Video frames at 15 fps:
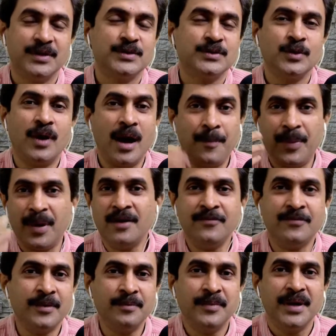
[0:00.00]
So apart
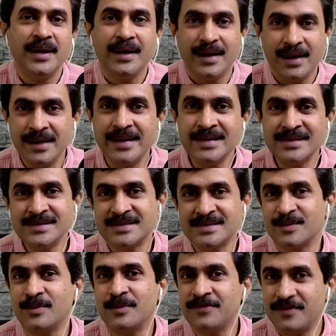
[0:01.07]
from Indian
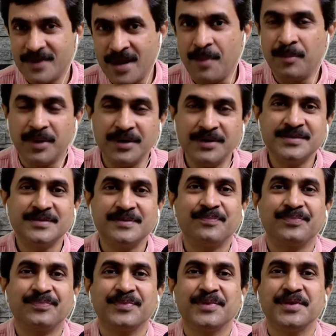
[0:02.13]
system of numbers,
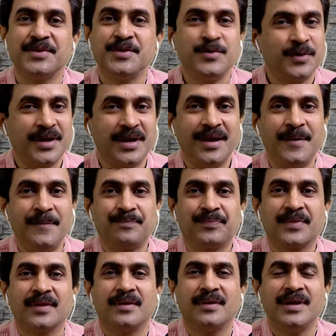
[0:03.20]
you can
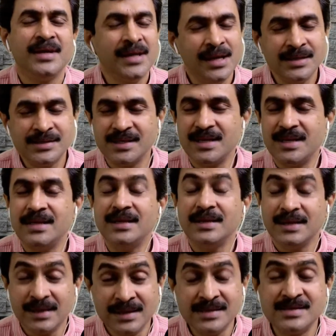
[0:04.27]

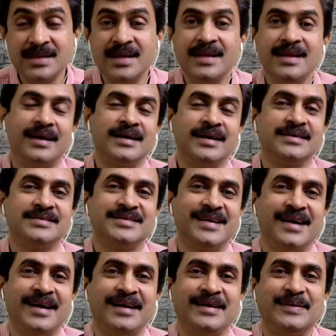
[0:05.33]
easily
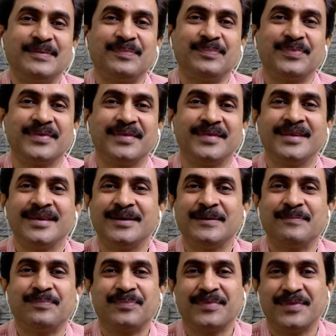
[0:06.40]
understand
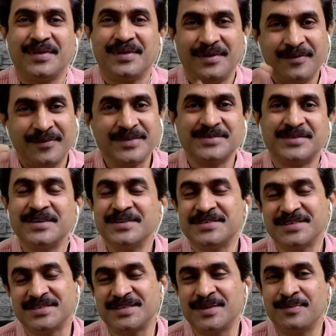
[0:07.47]
the Western
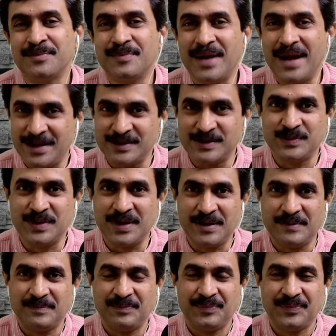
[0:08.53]
system as well.
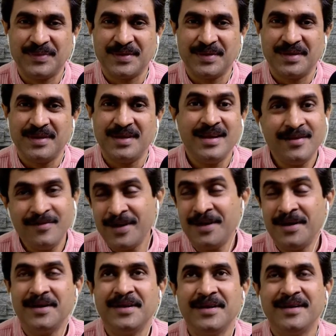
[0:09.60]

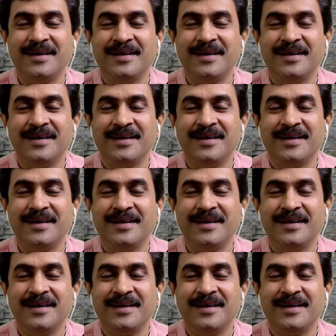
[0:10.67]
Even